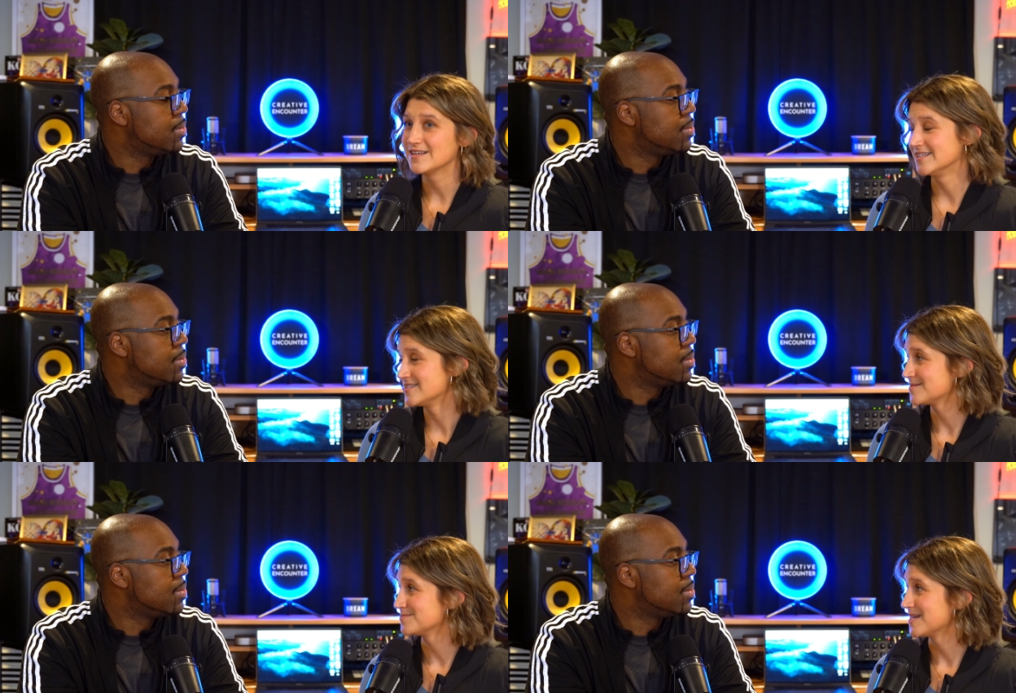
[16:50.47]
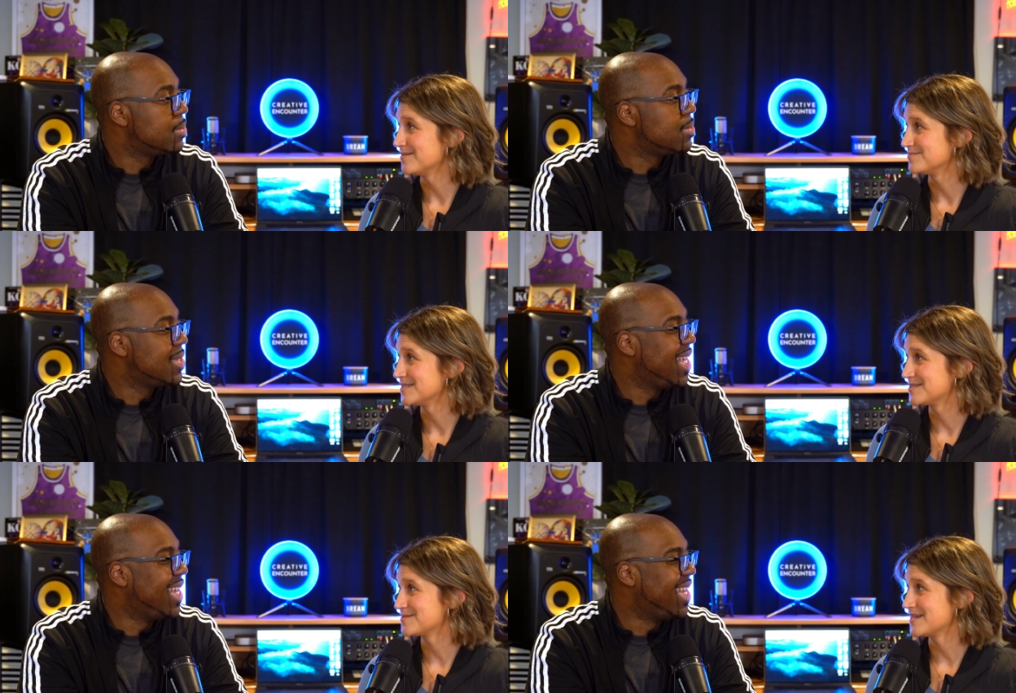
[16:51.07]
Speaker 1: it's, yeah,
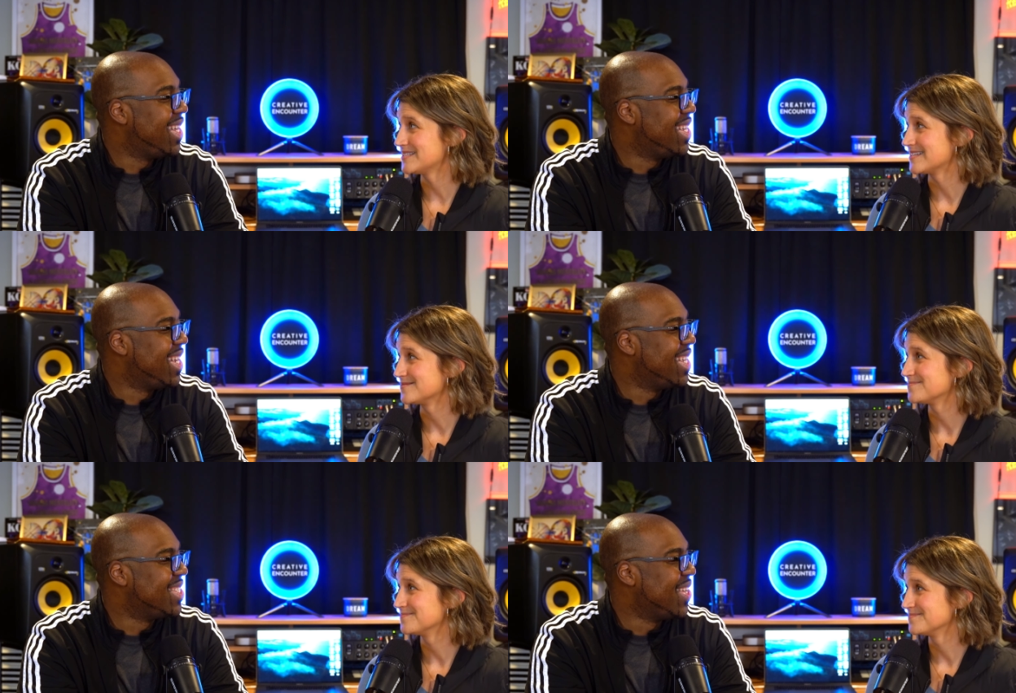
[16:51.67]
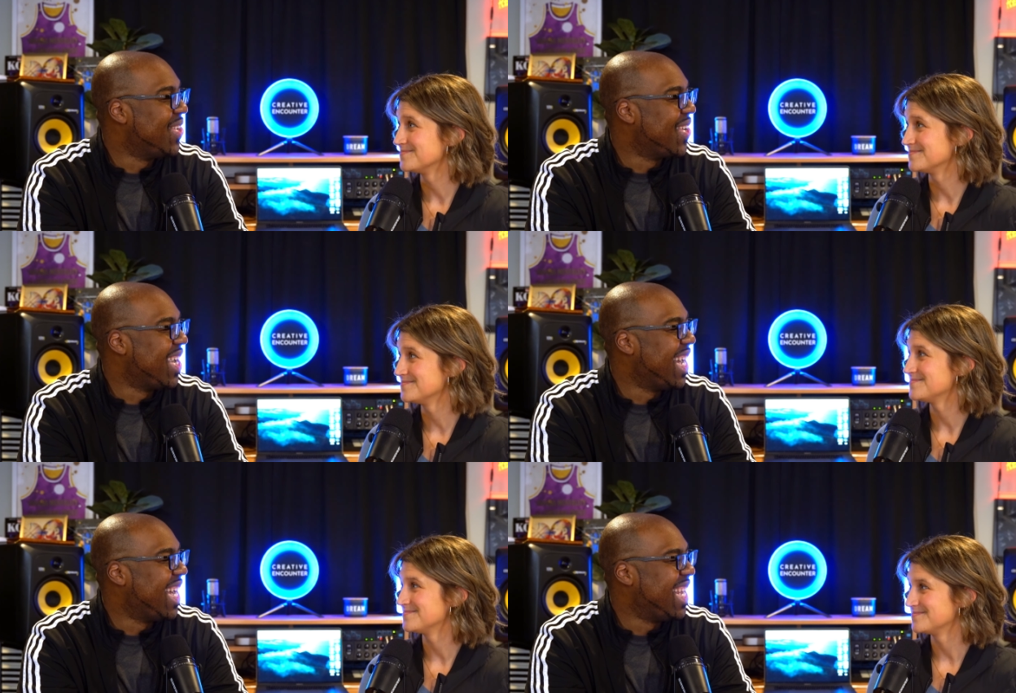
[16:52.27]
Speaker 2: it's yeah, amazing. That's so mm-hmm.
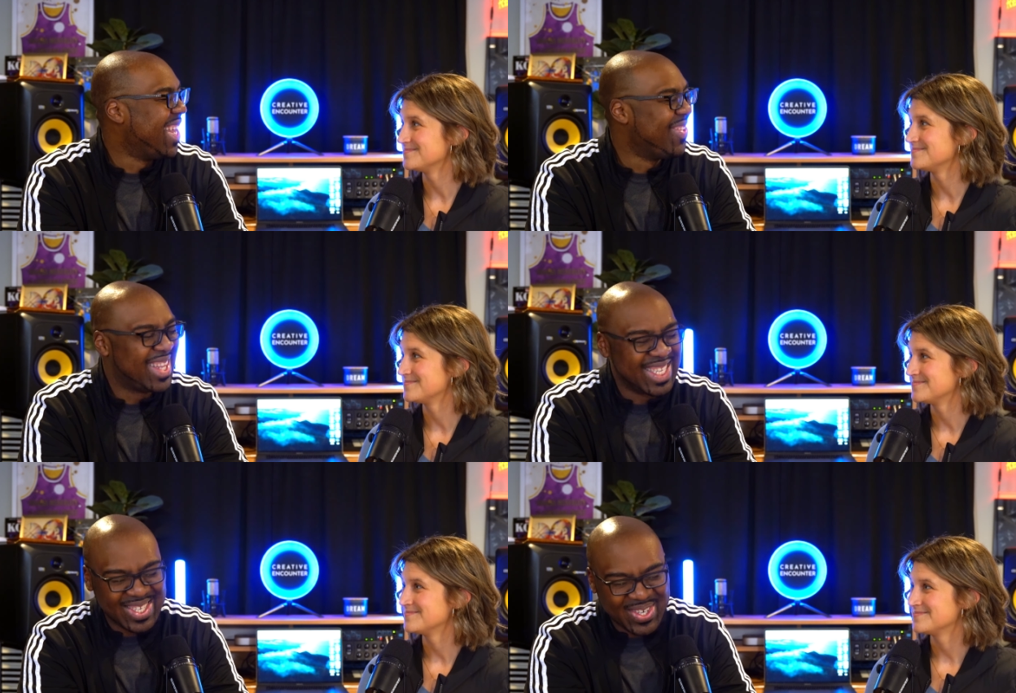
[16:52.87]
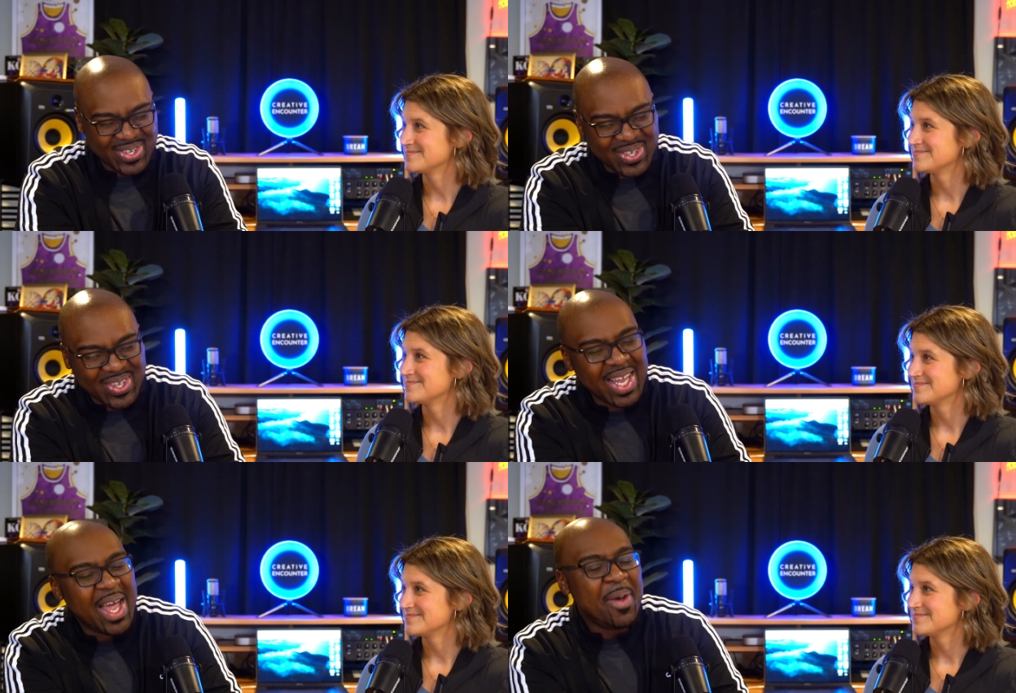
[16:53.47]
great. I love it. That's so
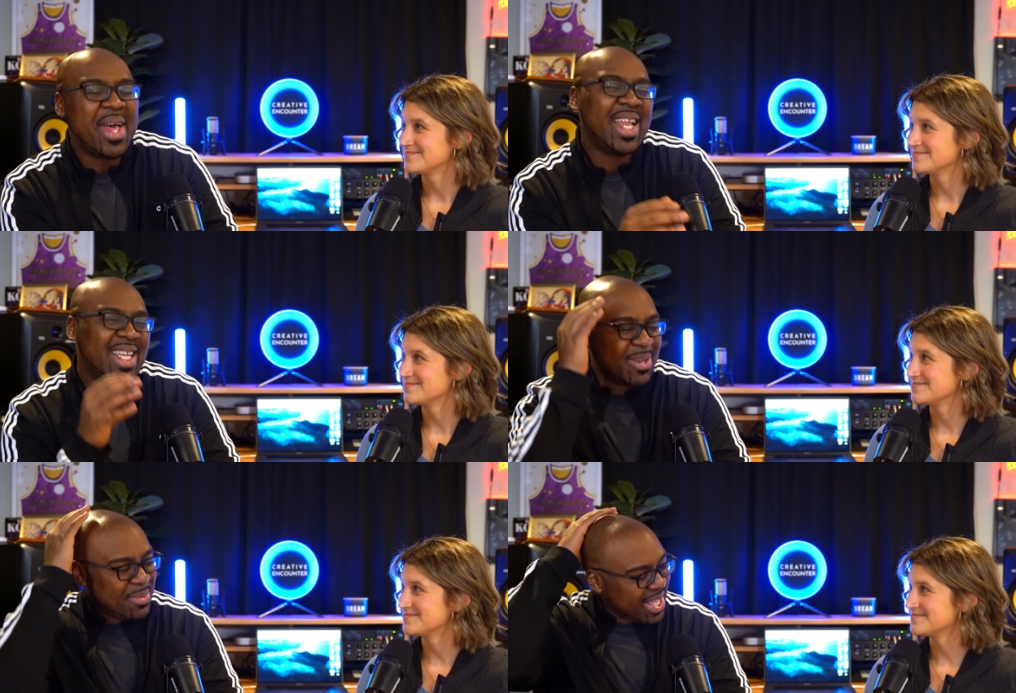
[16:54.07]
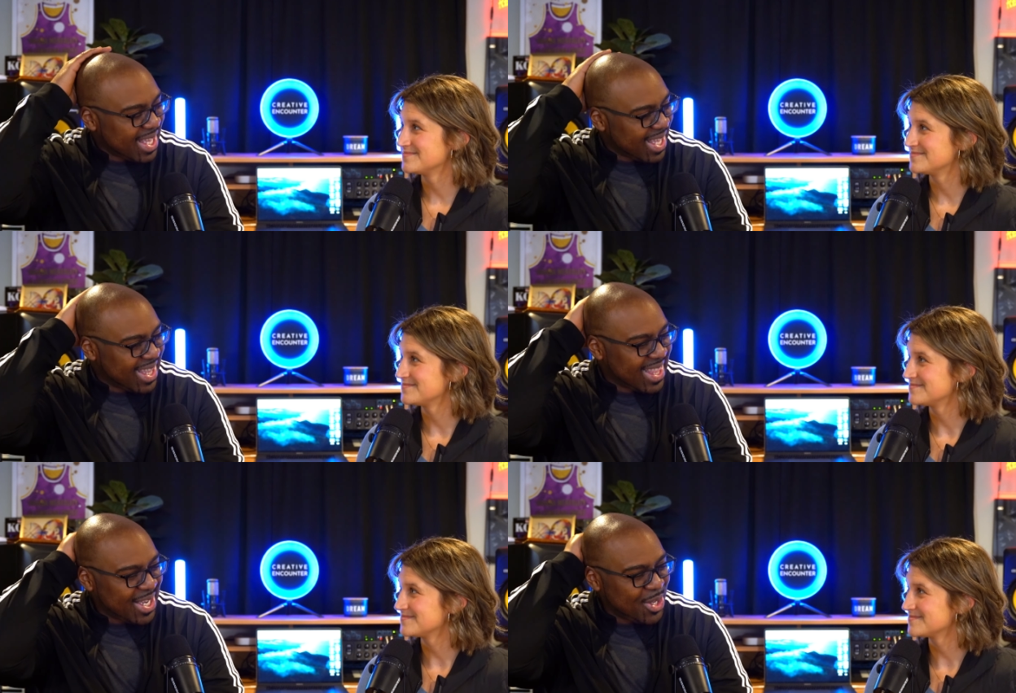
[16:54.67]
cool. Man, it's something
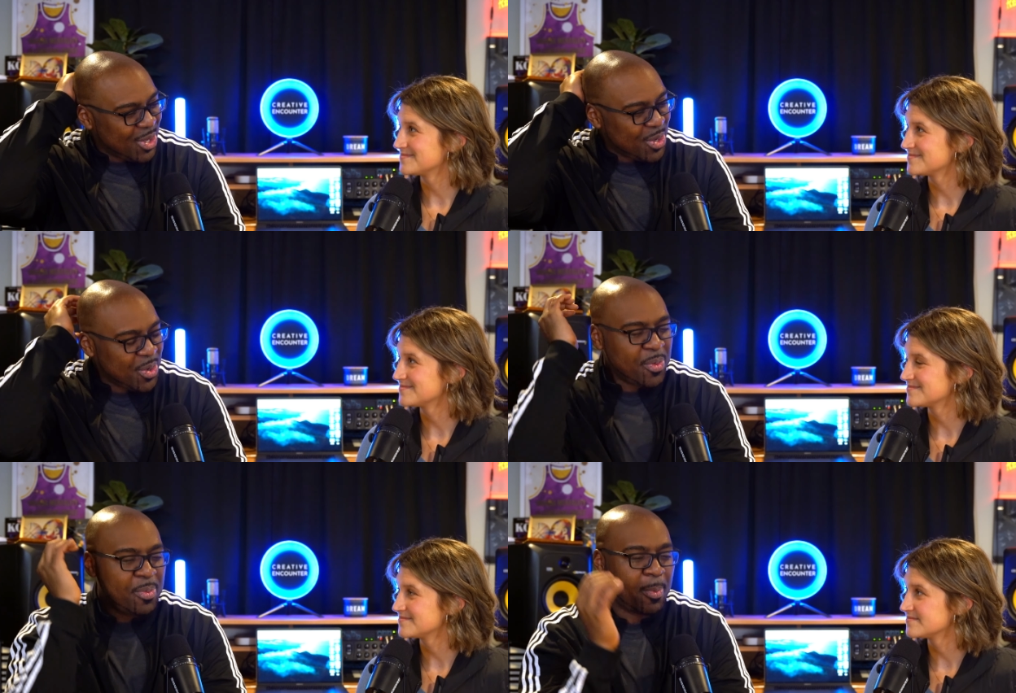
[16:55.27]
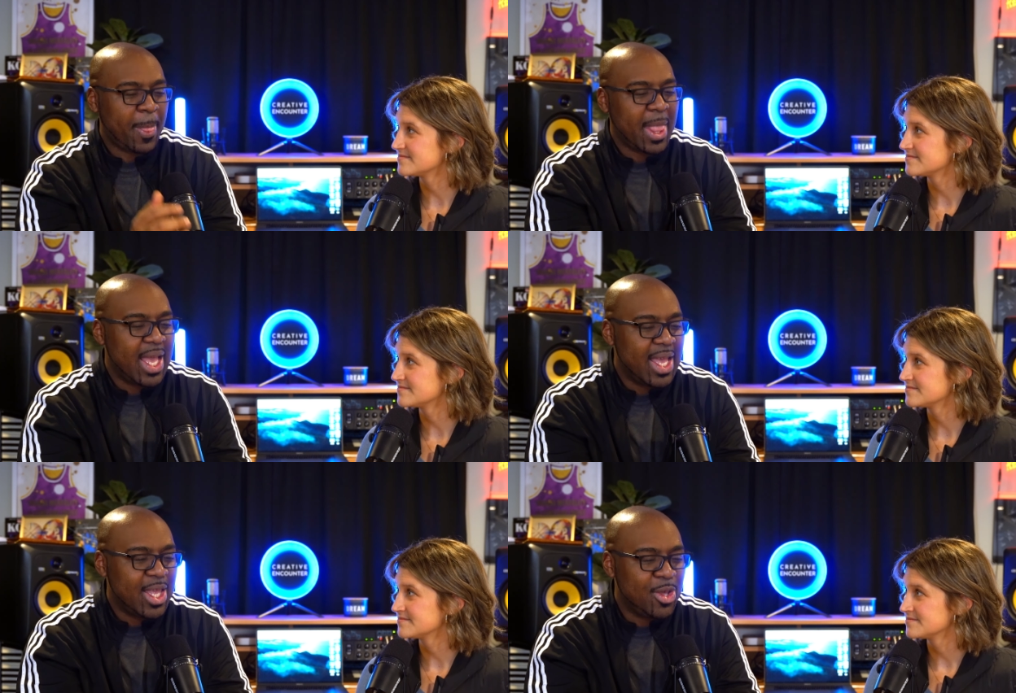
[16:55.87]
that you,
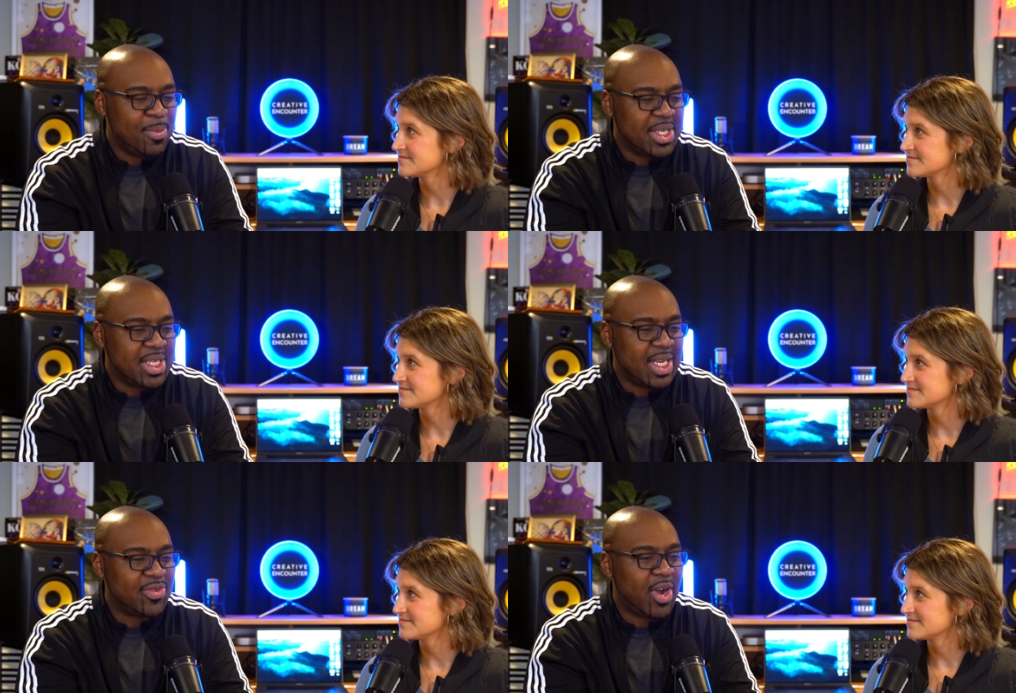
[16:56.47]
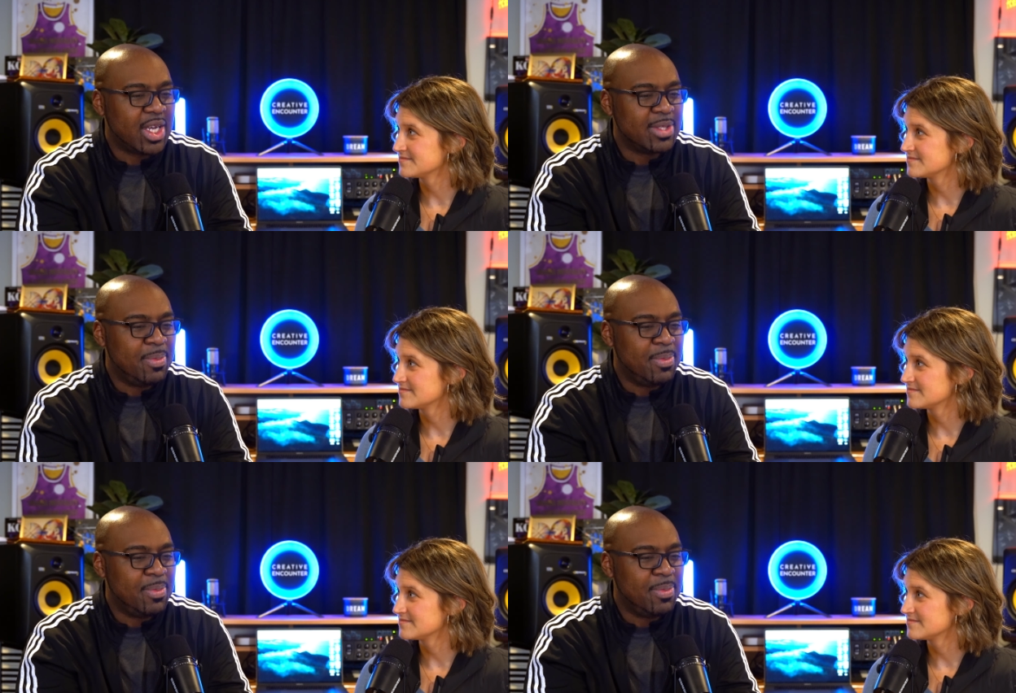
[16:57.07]
you mentioned as far as